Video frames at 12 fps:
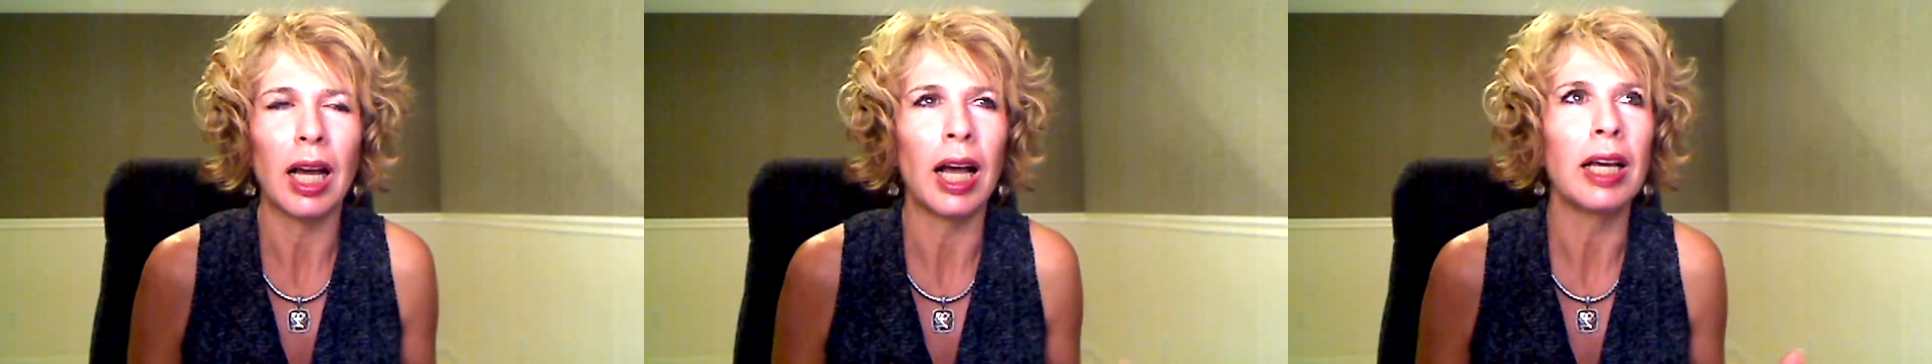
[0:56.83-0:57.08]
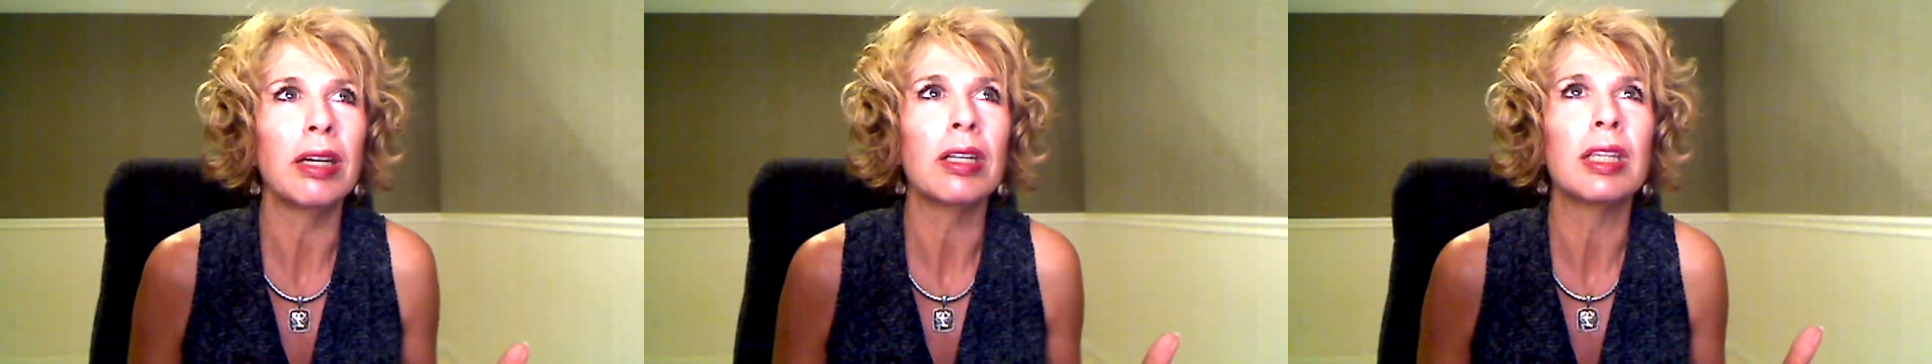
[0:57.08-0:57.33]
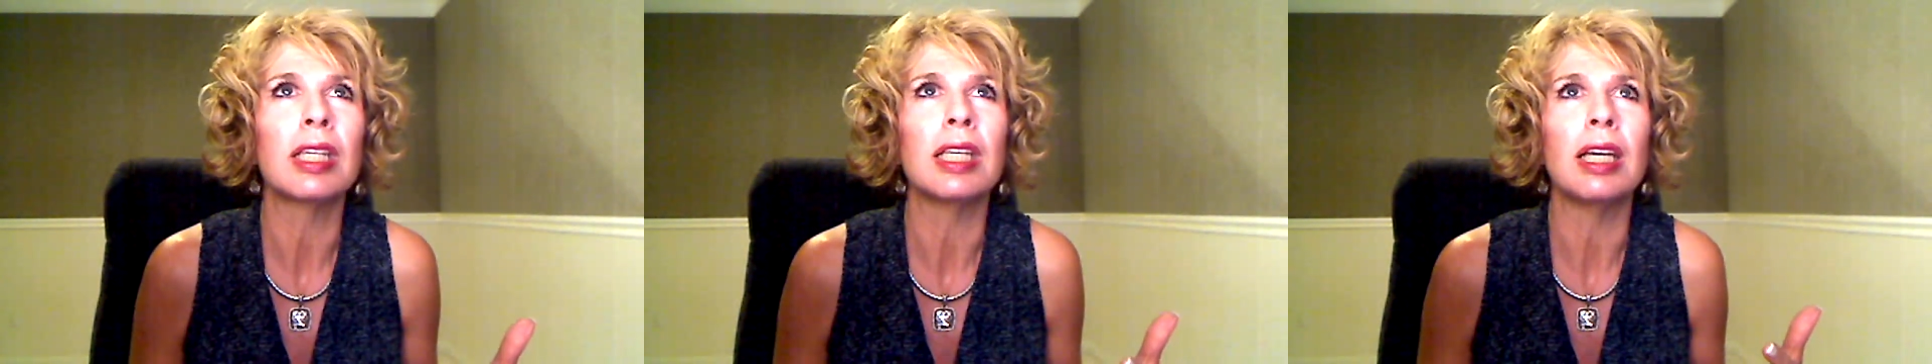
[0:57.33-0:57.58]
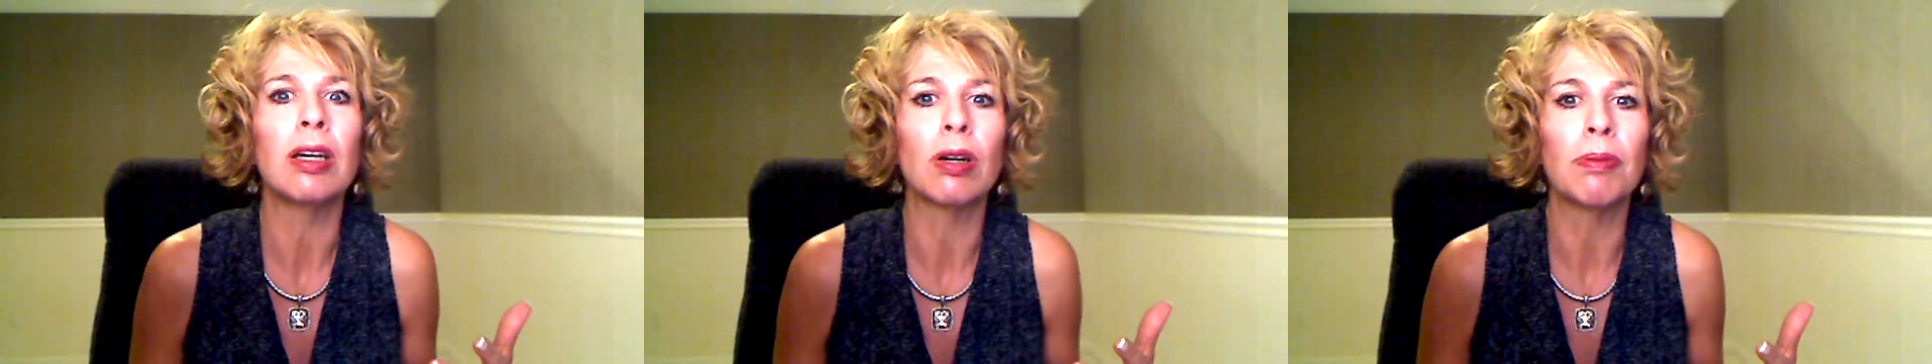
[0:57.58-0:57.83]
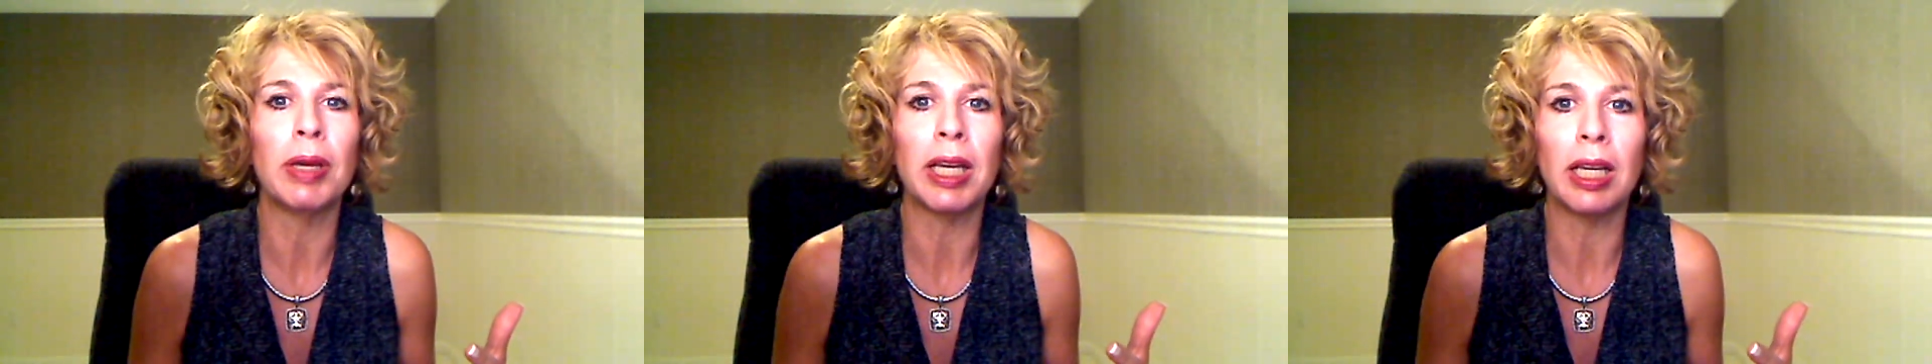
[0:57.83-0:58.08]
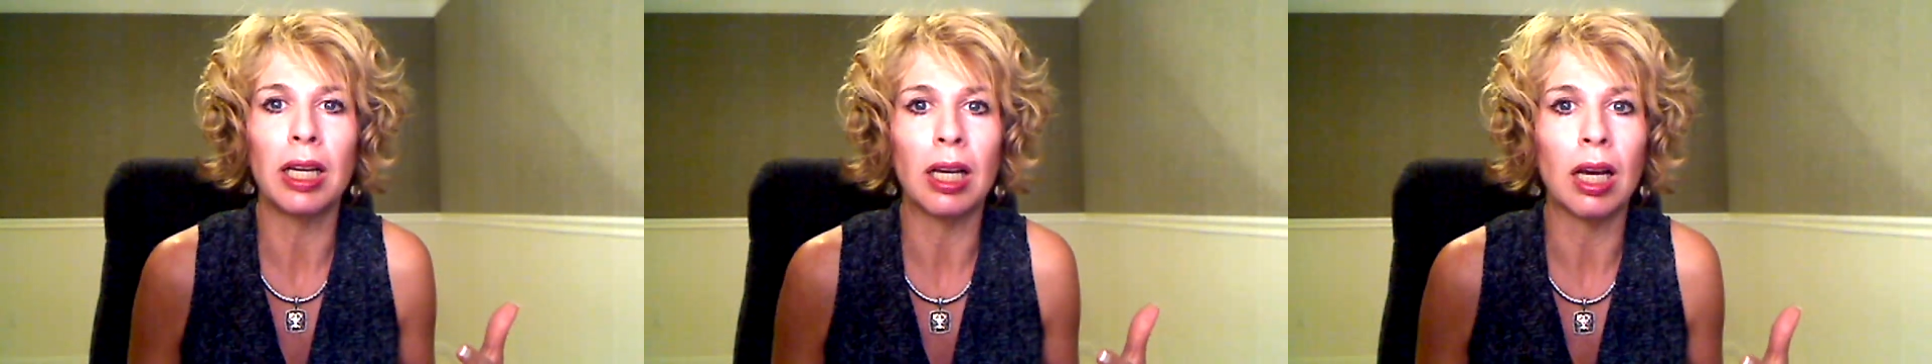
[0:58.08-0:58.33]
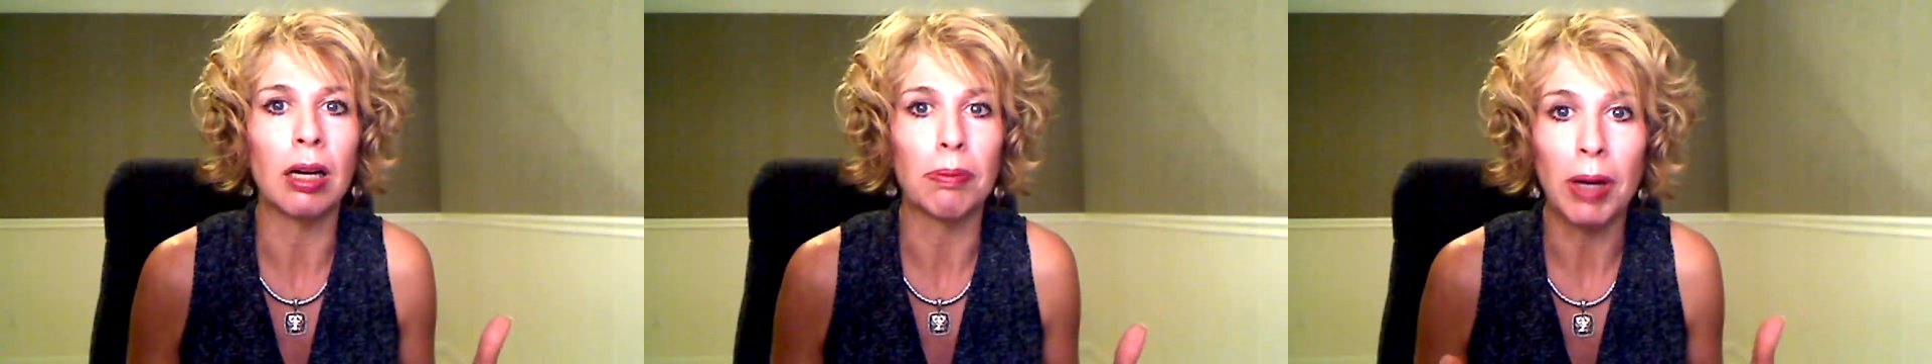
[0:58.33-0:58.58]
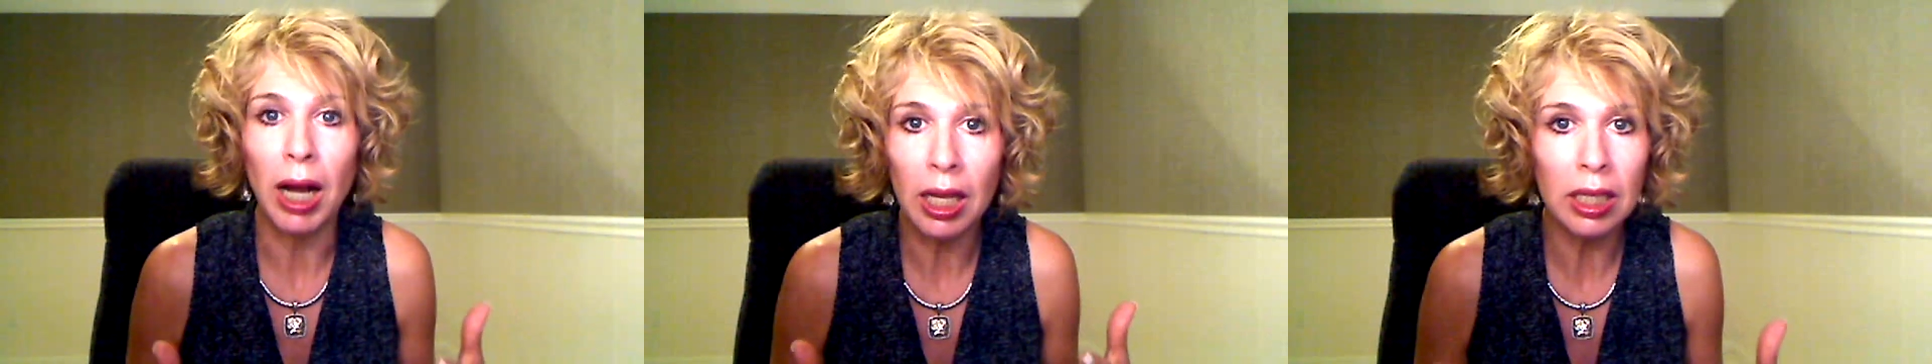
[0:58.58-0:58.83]
I could see her making an
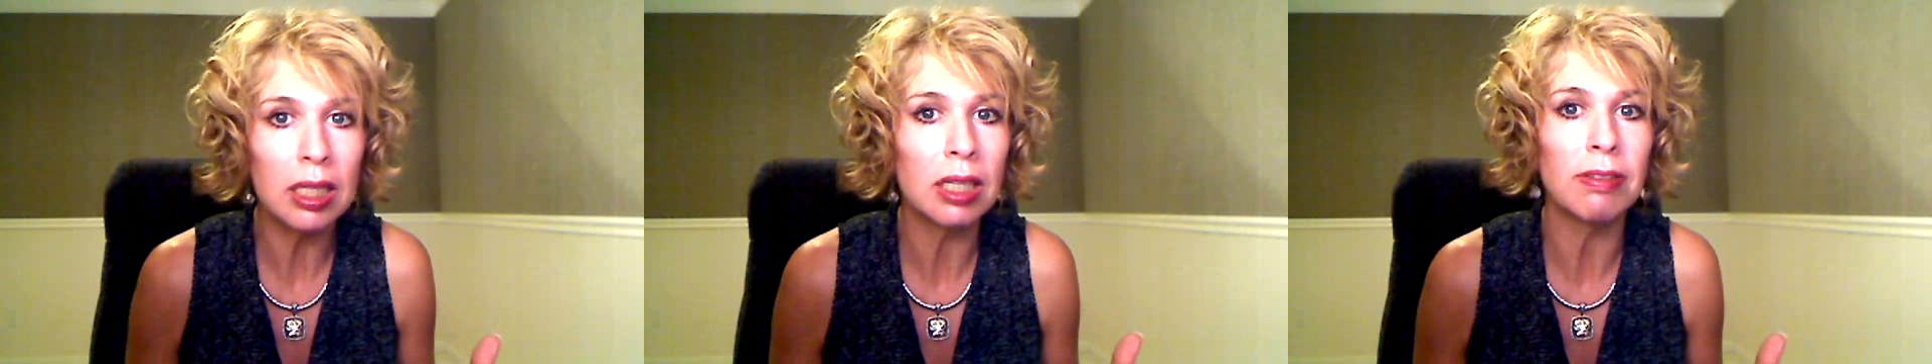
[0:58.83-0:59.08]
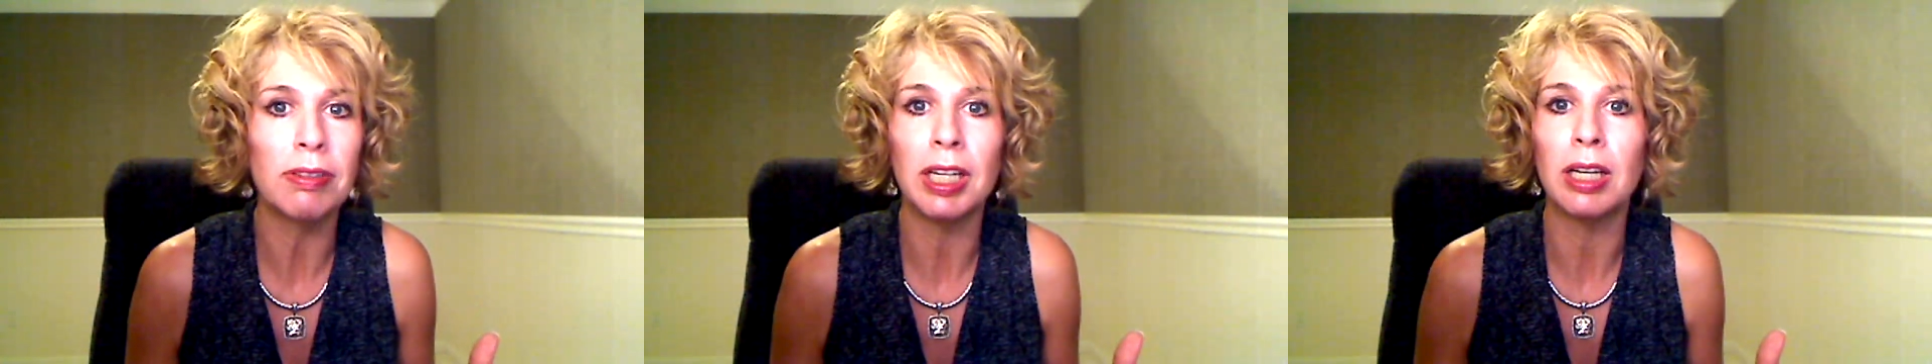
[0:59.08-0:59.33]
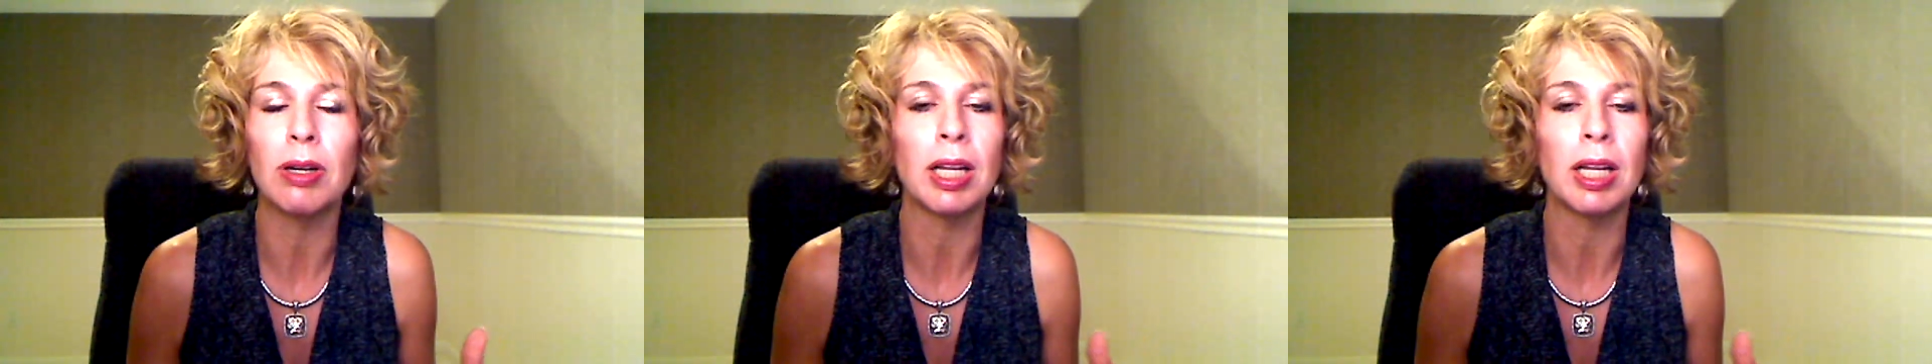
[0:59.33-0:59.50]
apology video,